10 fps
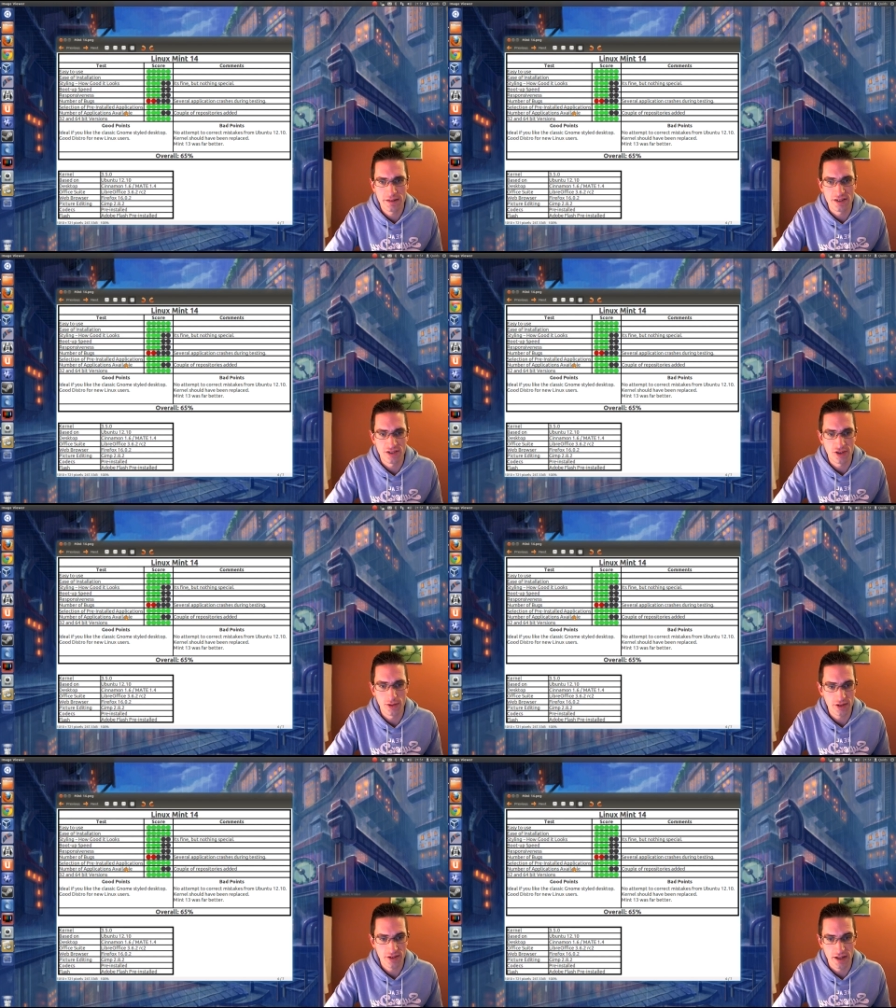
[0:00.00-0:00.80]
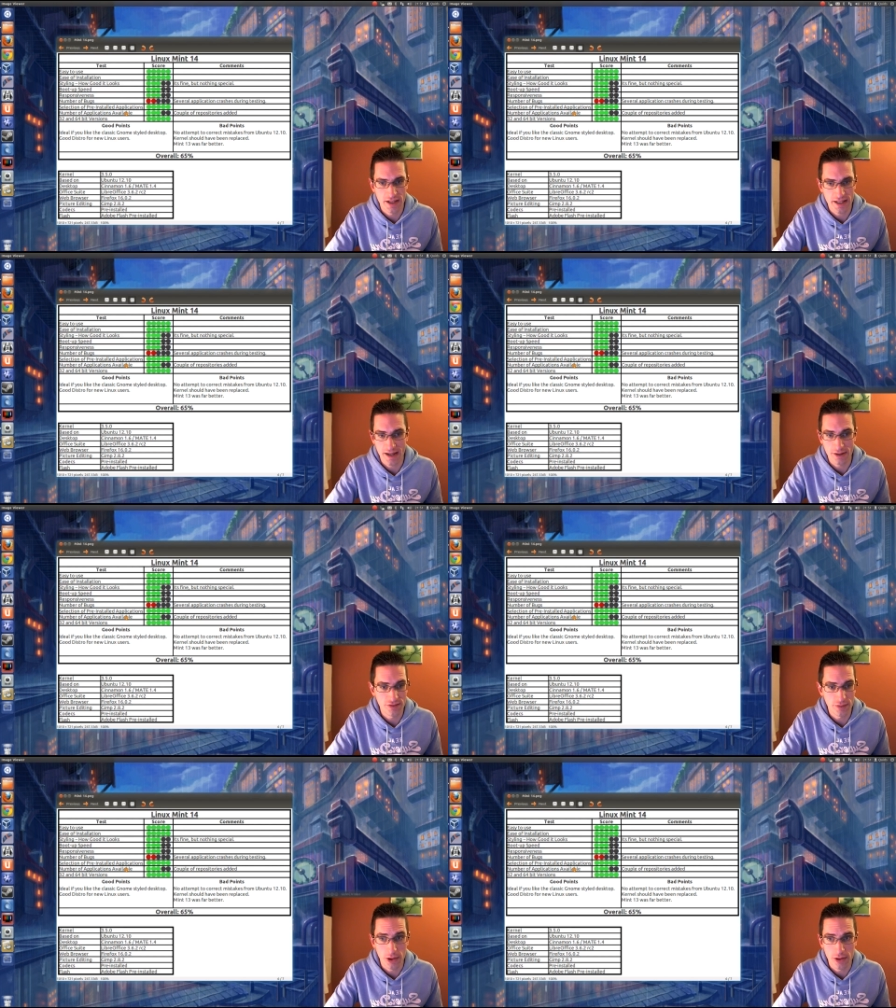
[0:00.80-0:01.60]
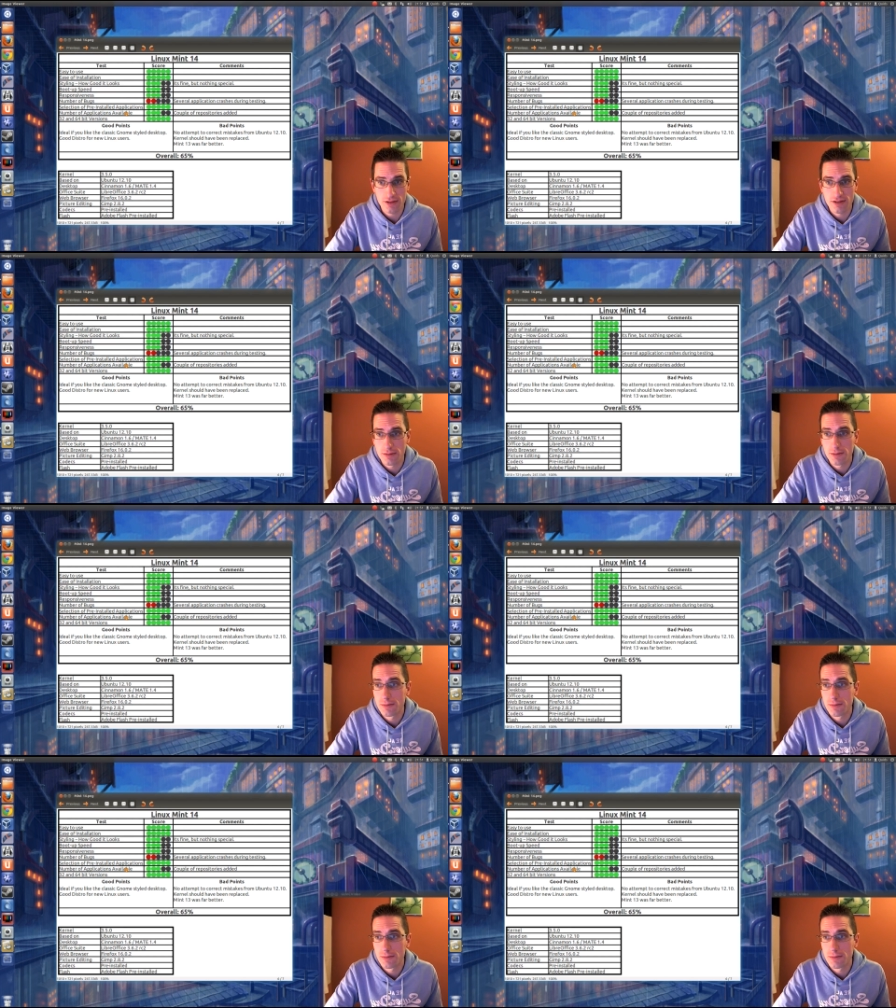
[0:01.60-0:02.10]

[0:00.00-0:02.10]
distro looks like out of the box.